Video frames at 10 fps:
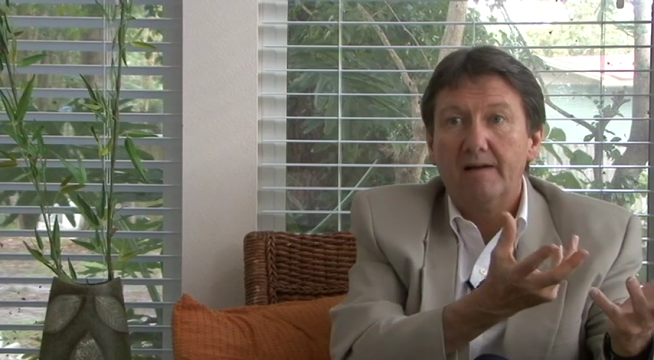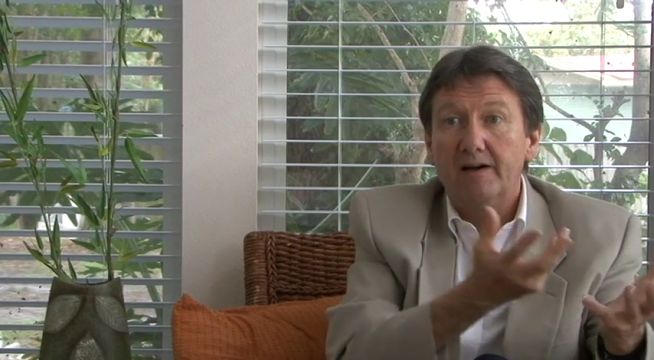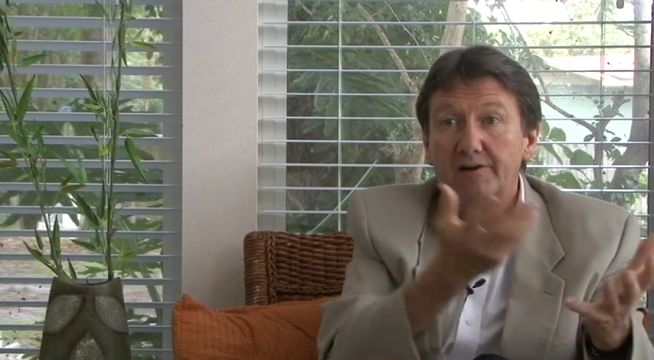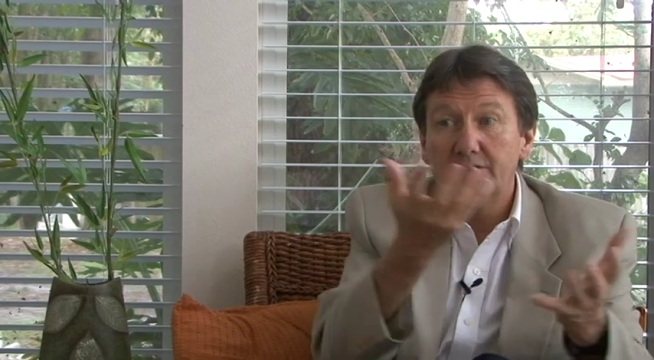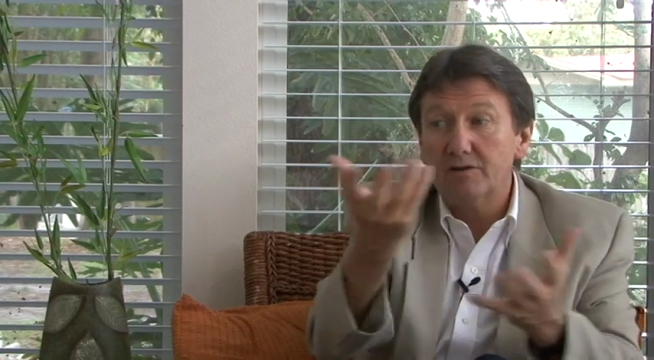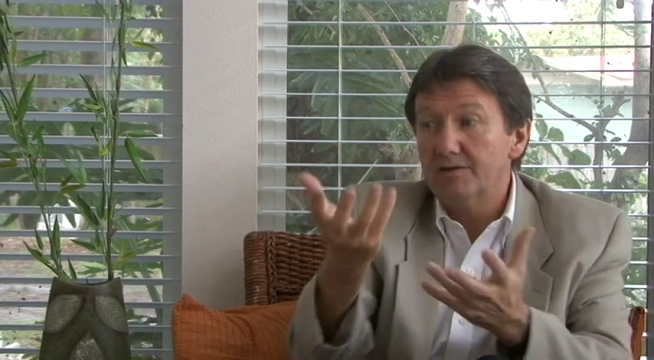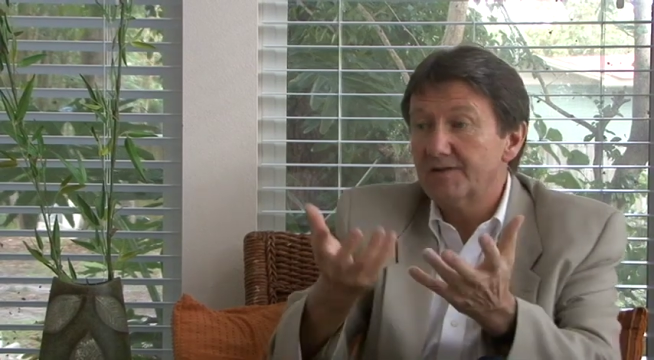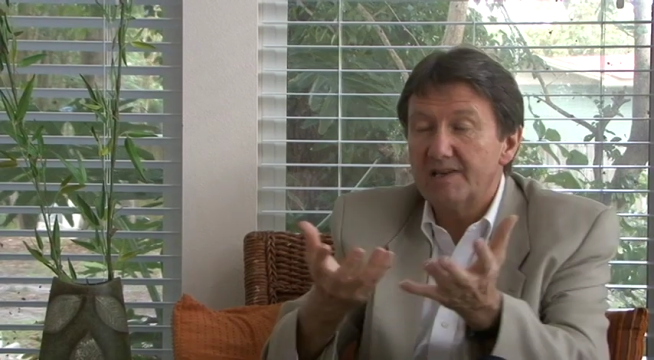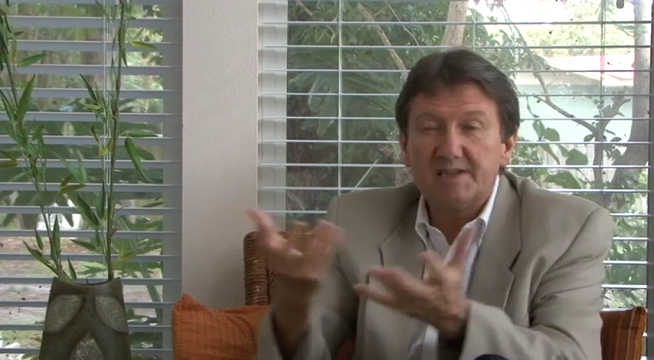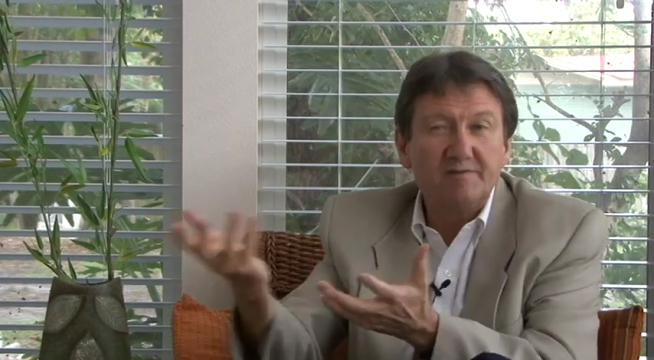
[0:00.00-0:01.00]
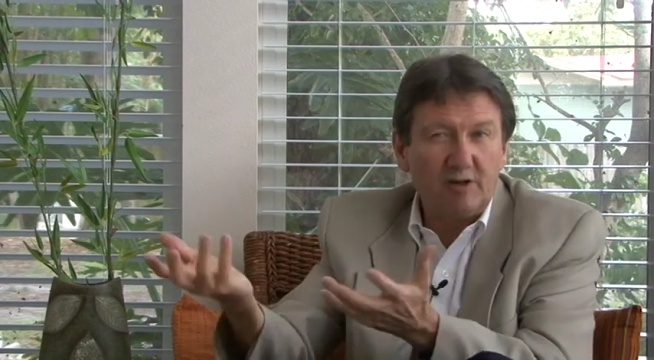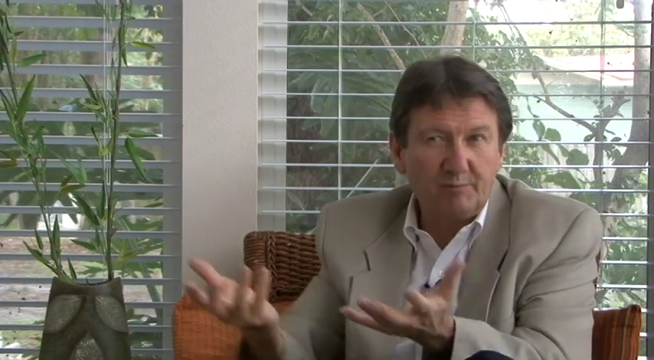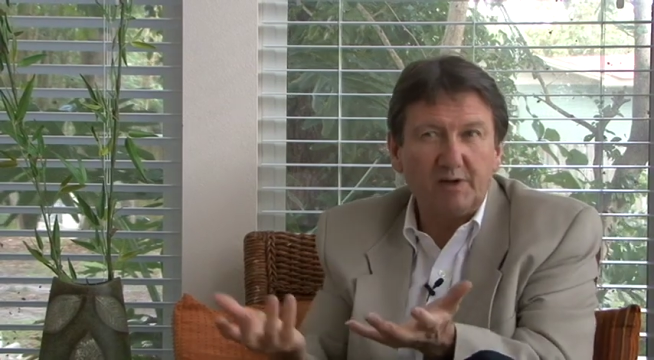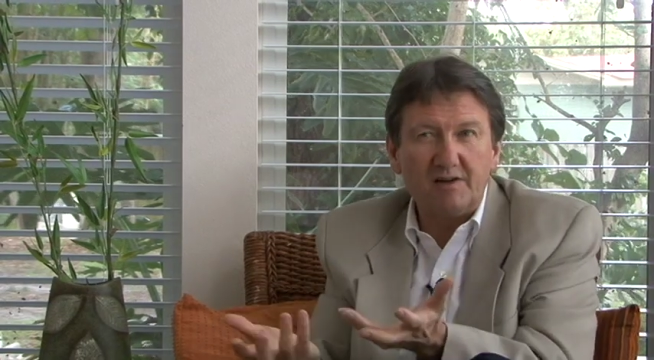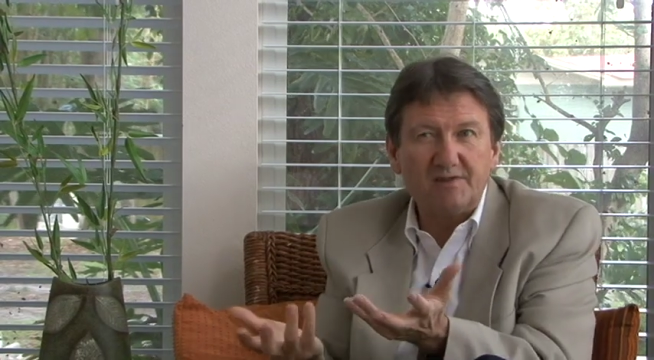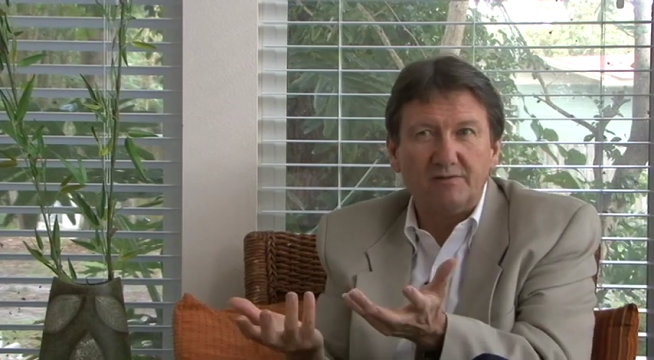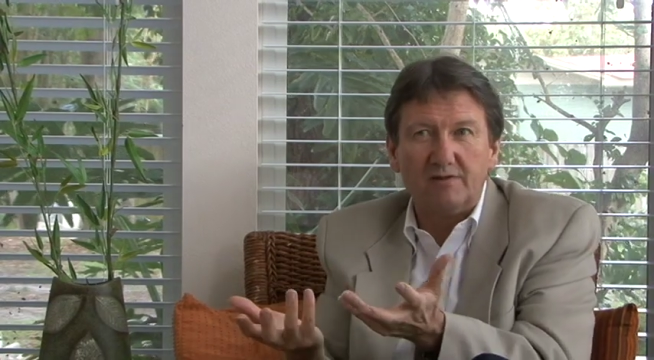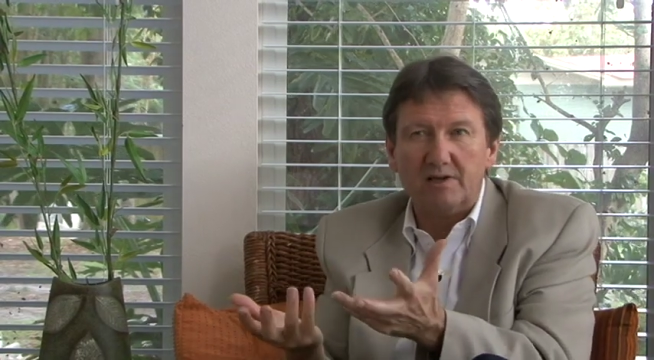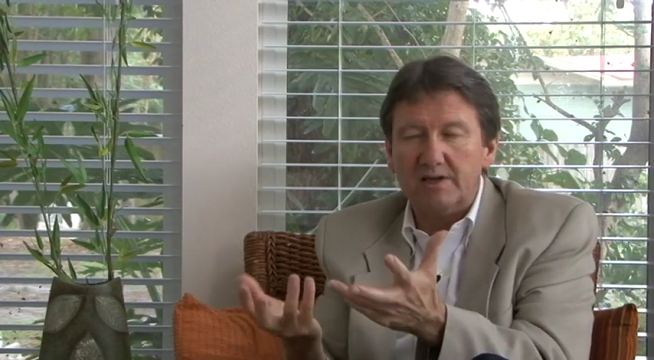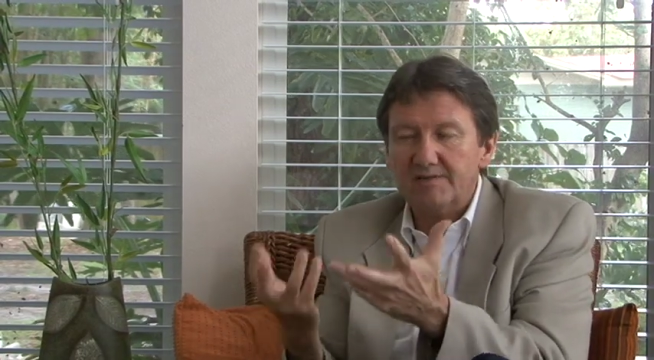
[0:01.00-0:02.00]
And in the context of our personal
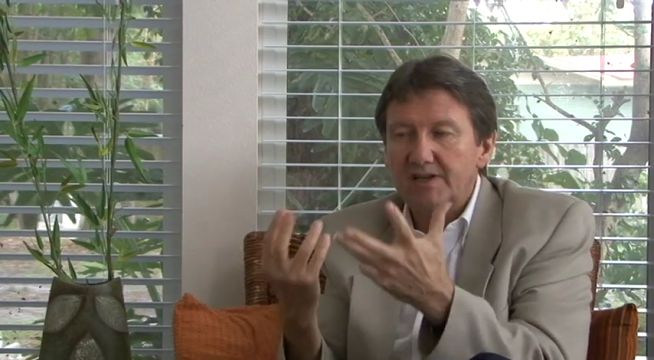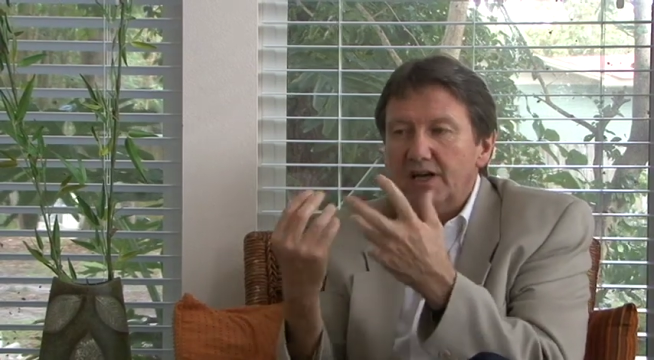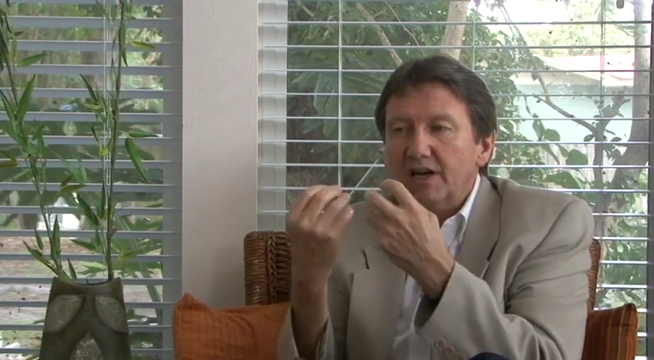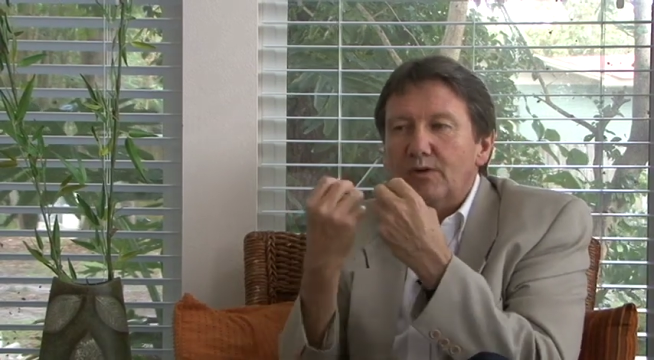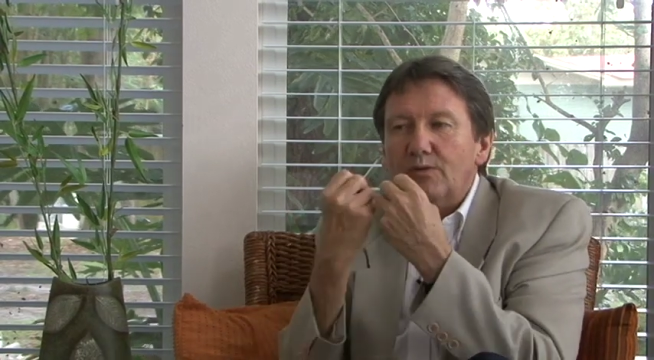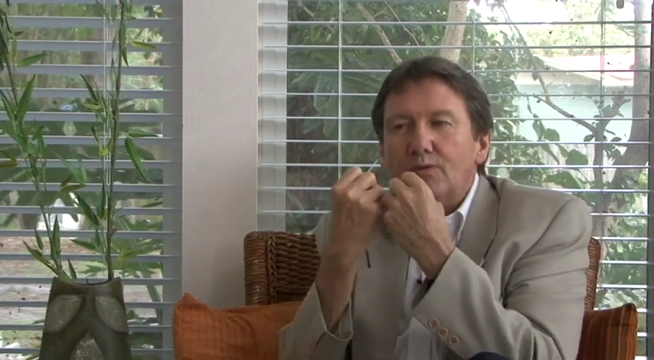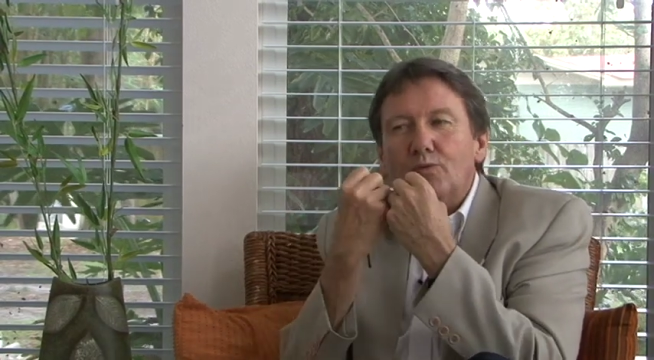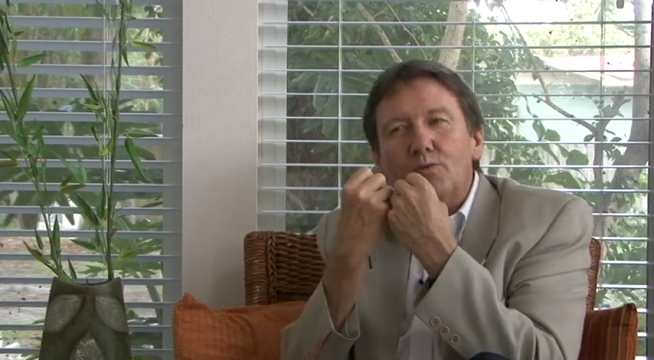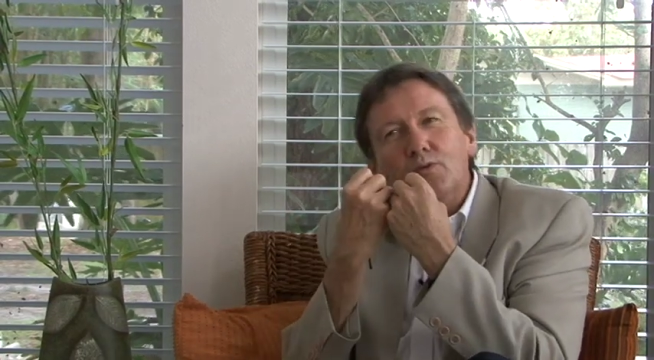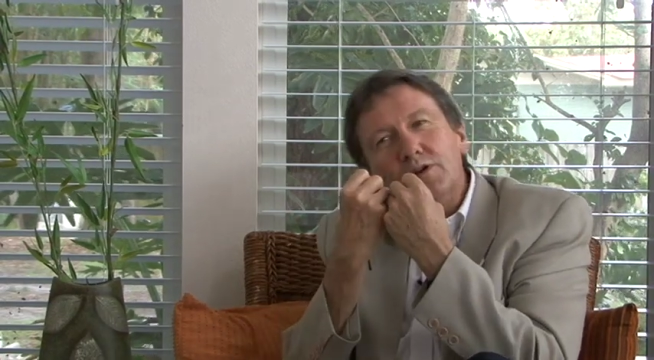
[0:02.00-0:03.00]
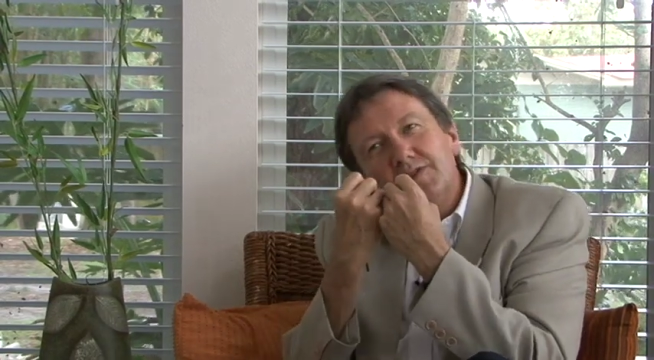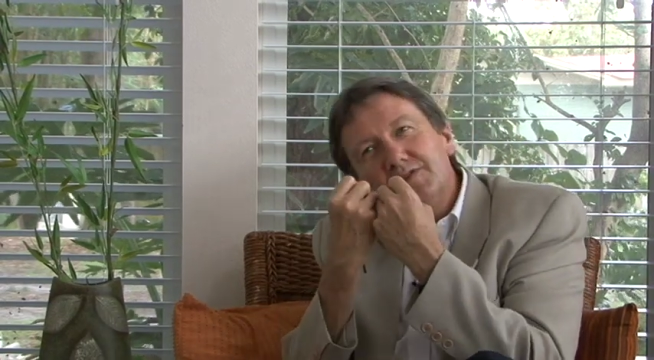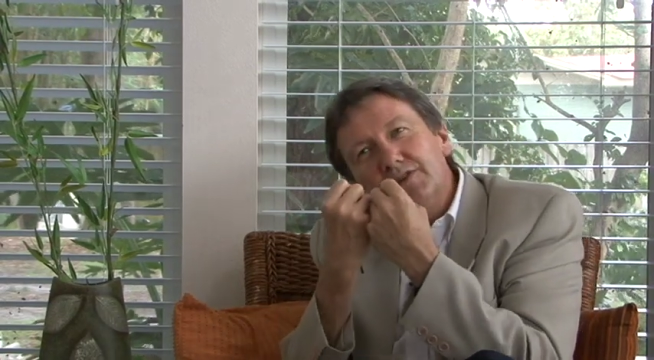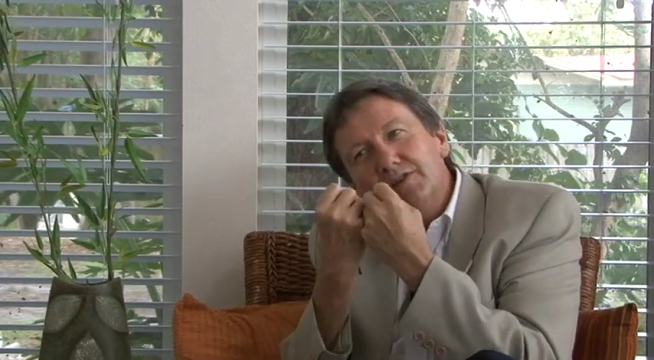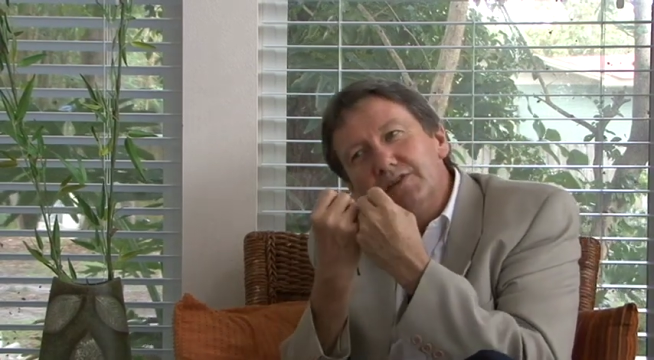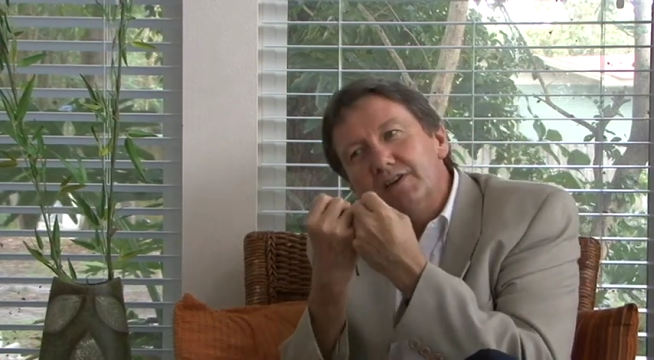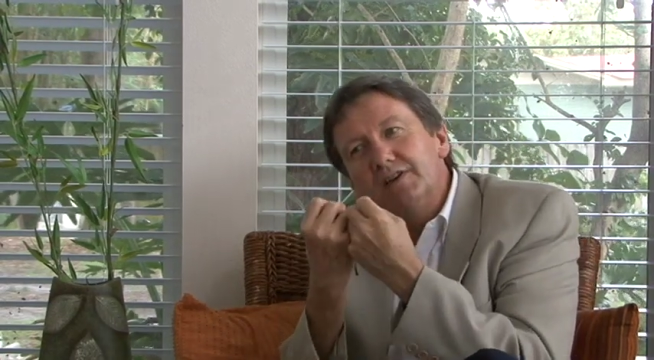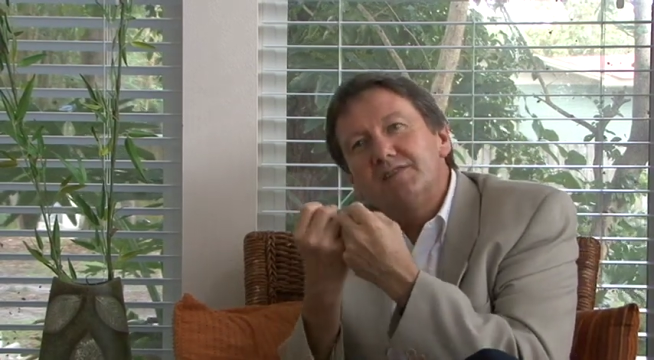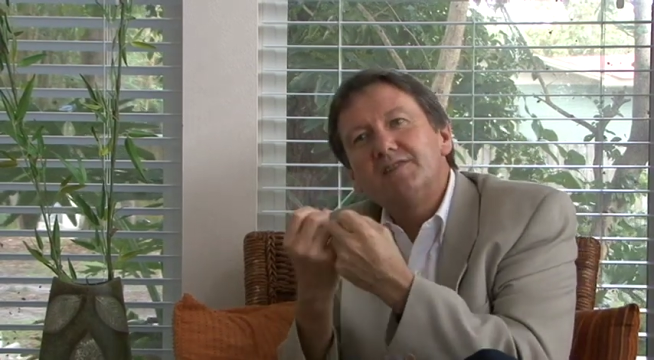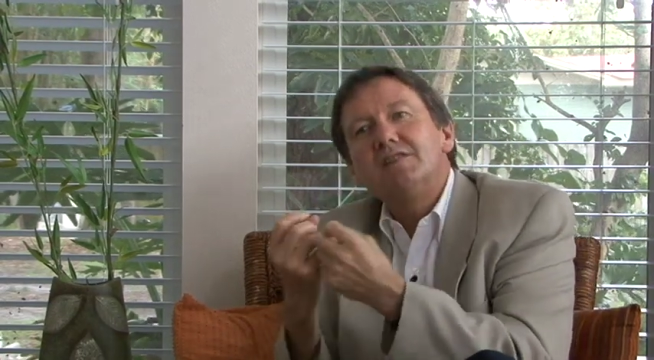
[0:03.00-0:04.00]
lives, what is it that I
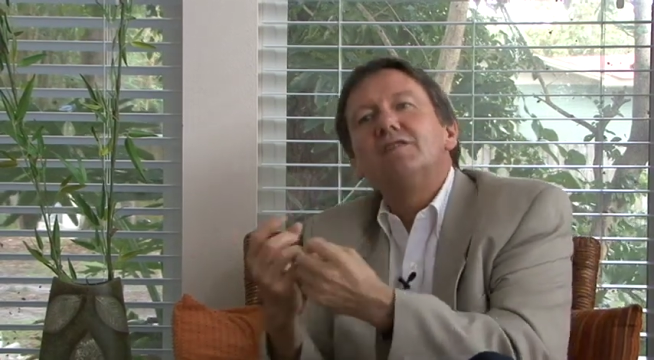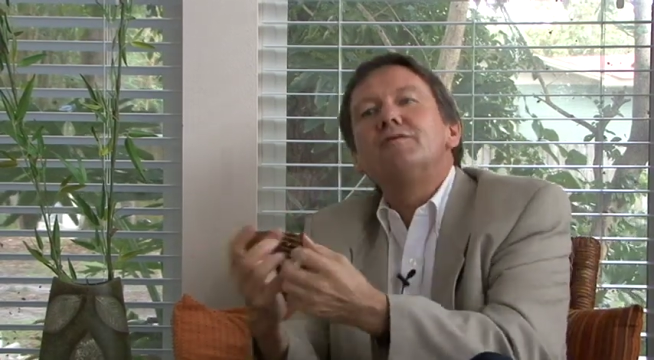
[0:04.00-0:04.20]
see